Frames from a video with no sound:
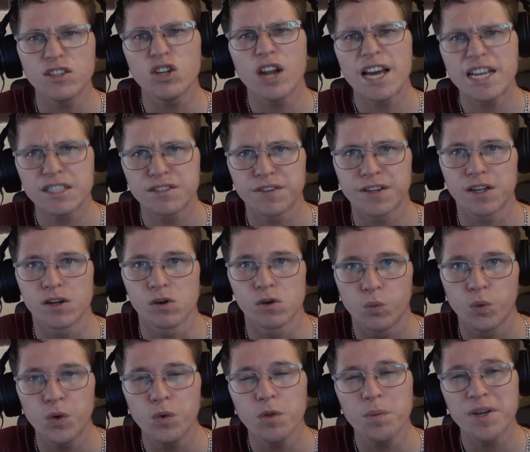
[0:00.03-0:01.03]
today's video,
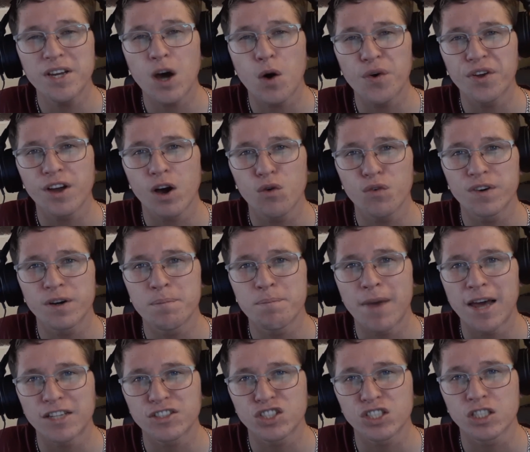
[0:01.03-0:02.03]
we will be going over a
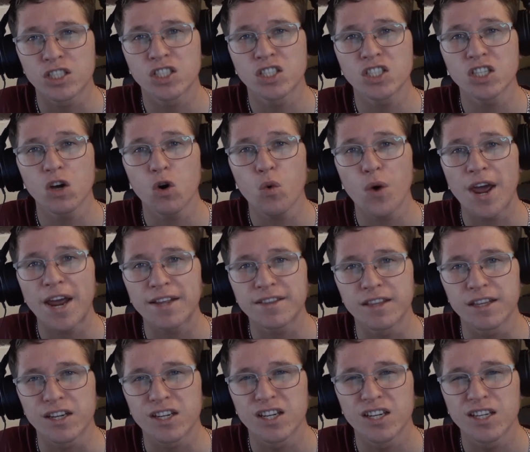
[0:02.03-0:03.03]
match that's so hectic,